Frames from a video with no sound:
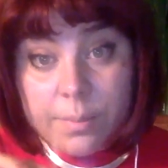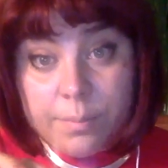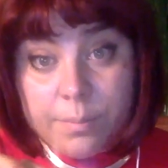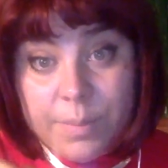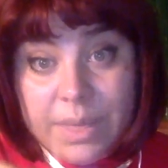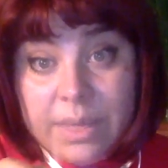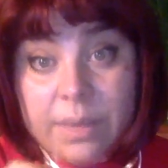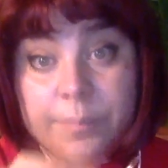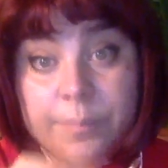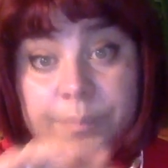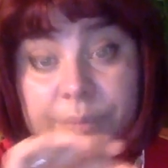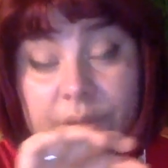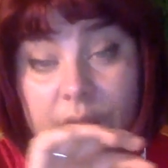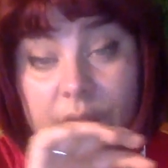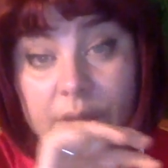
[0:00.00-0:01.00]
being
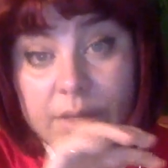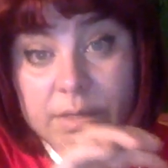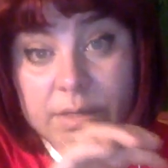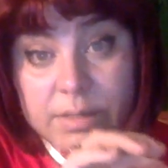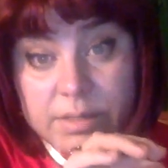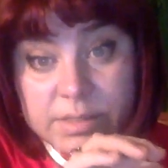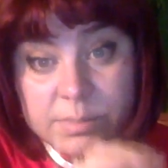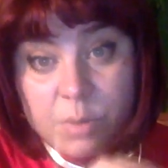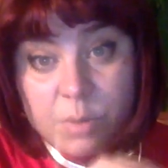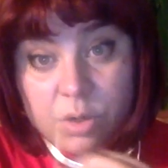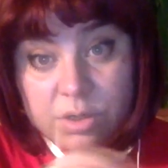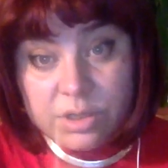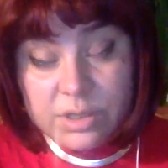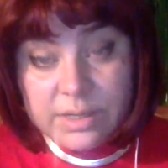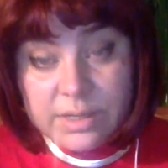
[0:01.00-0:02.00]
in
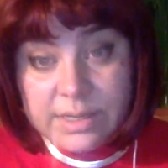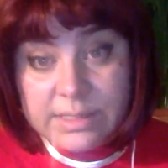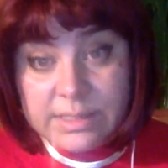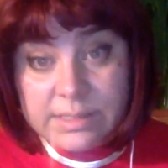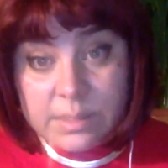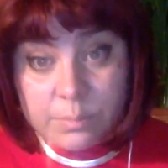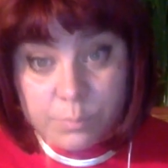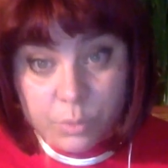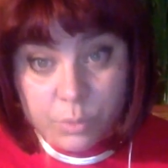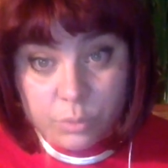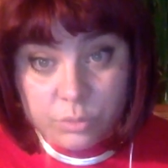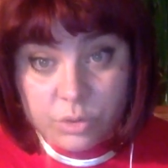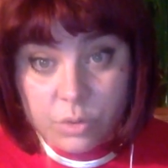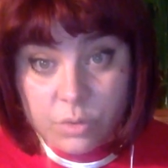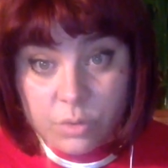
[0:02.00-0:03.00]
smaller degrees than
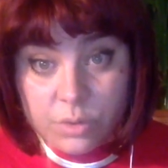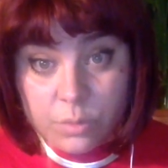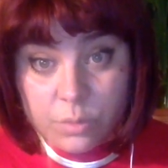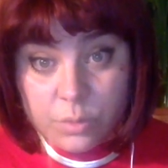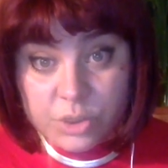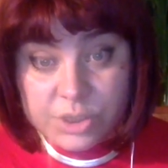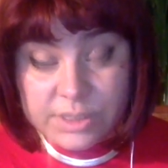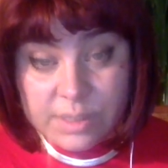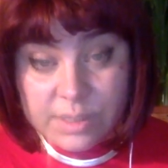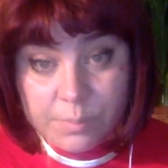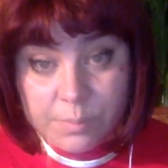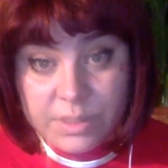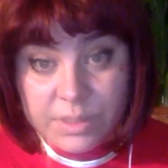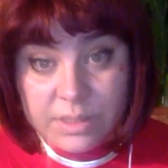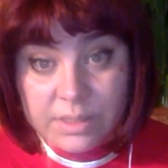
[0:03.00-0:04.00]
Pluto, which is
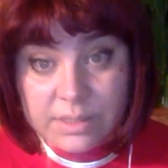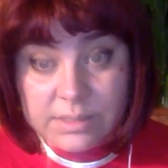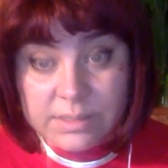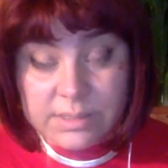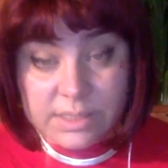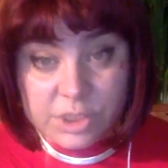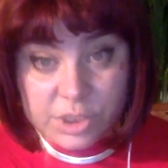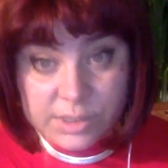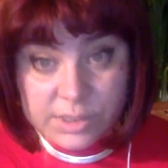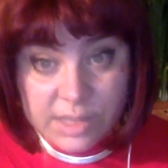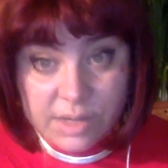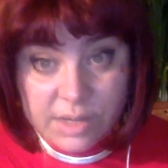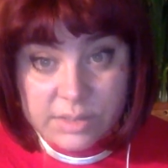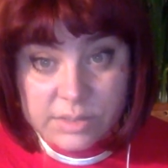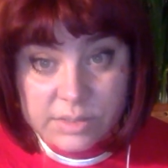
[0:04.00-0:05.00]
happening in
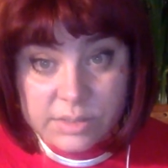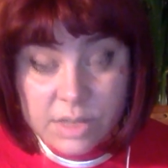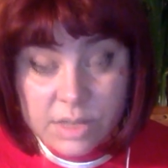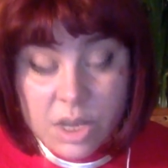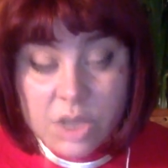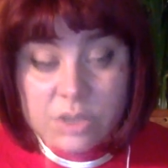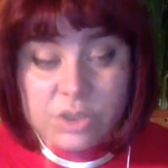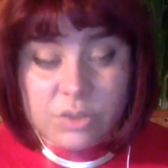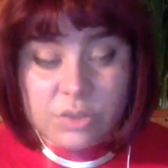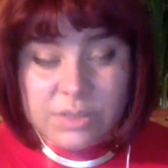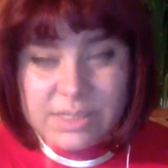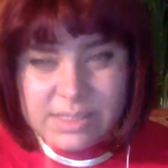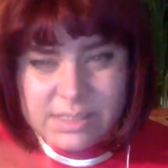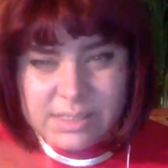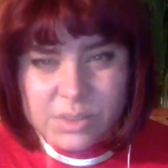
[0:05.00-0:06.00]
Sagittarius. So
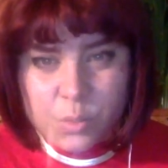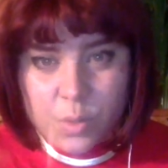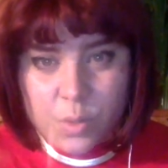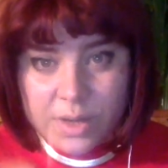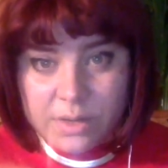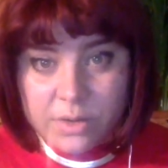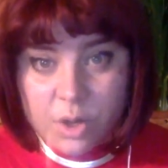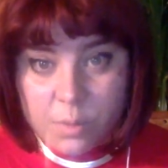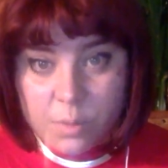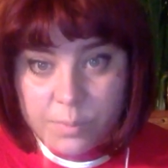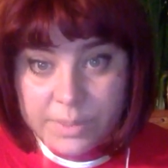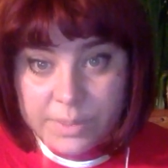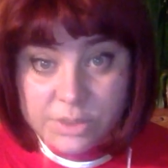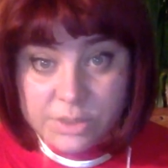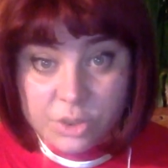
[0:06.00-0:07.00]
this is quite a
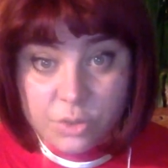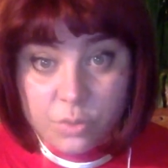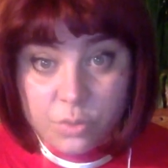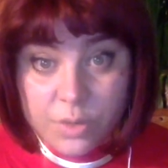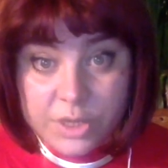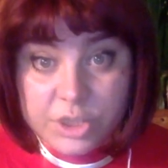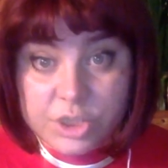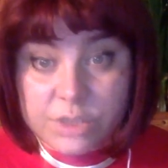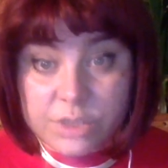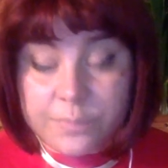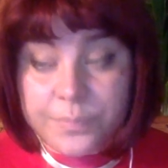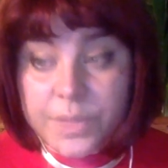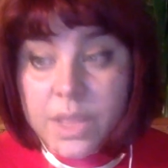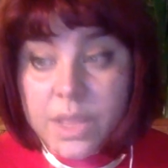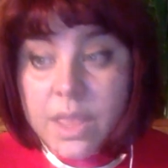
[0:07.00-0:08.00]
complex
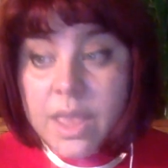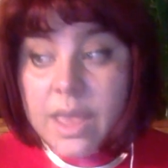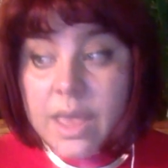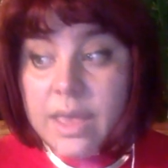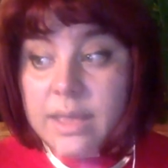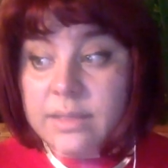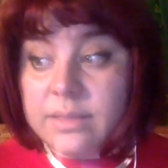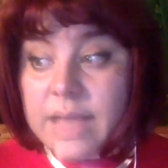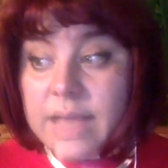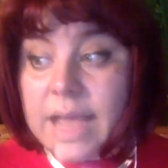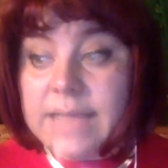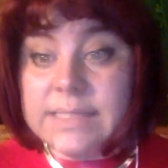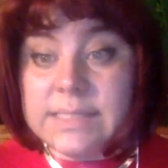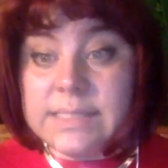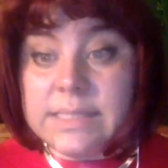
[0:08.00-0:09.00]
situation. And
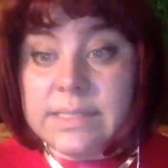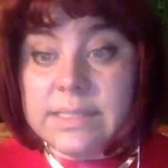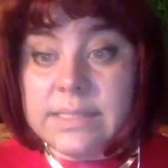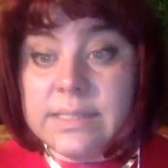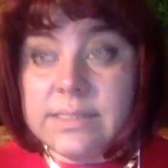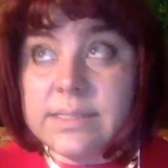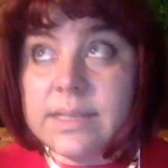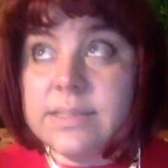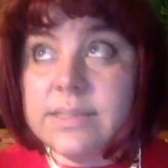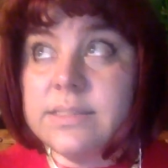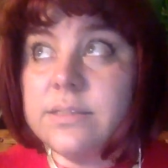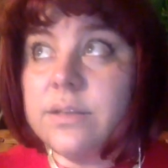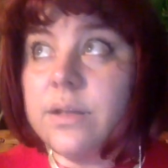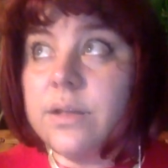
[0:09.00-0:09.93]
I see this as